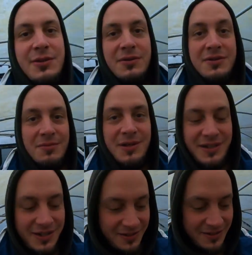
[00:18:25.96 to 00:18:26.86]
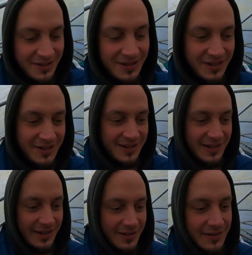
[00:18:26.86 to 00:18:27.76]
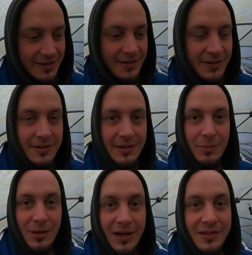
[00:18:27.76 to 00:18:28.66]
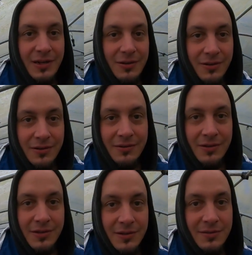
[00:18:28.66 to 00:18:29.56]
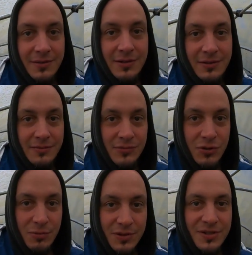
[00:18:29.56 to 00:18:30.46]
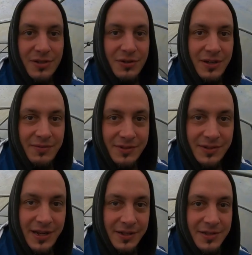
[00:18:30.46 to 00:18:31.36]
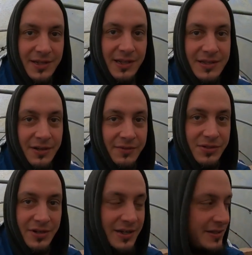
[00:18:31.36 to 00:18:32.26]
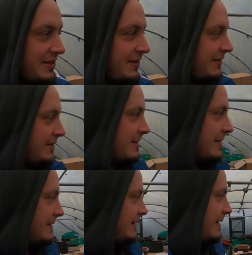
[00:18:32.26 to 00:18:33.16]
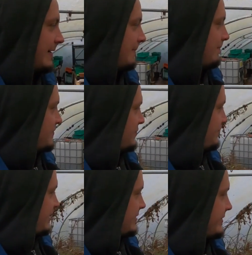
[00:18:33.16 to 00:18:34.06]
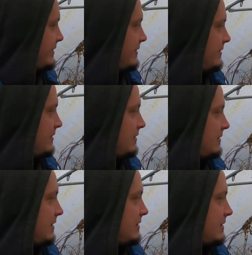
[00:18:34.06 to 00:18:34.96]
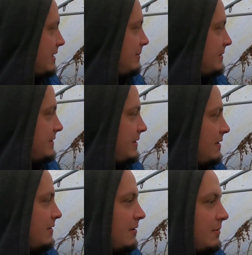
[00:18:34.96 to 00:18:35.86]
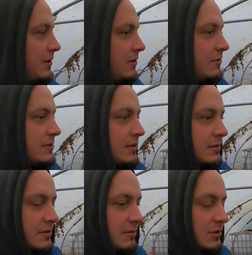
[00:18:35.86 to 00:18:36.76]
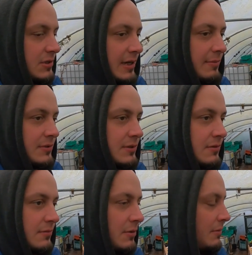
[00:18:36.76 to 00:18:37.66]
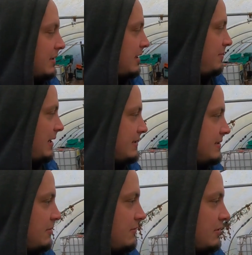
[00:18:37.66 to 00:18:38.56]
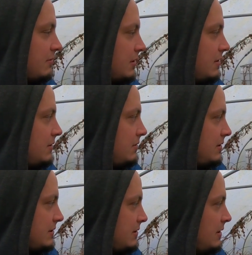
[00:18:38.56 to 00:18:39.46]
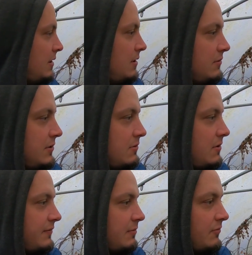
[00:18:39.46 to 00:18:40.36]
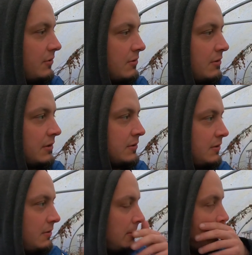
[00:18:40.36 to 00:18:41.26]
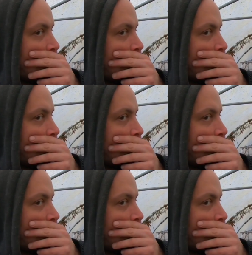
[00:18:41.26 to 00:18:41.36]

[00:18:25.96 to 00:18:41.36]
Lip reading: don't come in here and nibble at our tubers, or even take the seeds out of the trays. So these tables here are normally used in the summertime to propagate plants, but what we're going to do is 2 of them we're going to